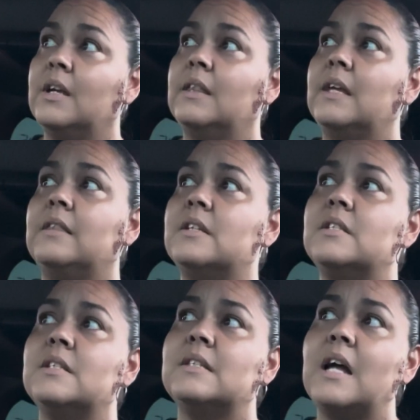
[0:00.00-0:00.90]
that
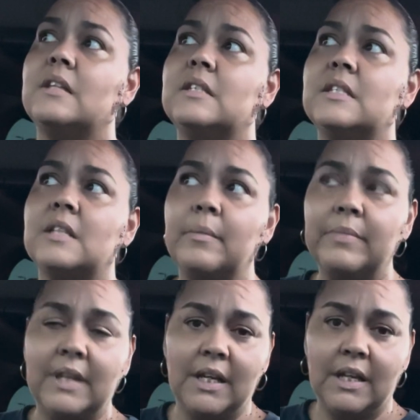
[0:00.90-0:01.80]
this is not
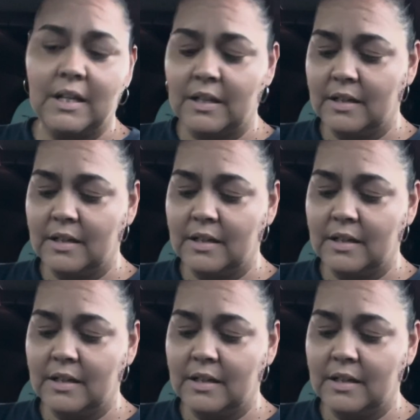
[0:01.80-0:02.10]
something,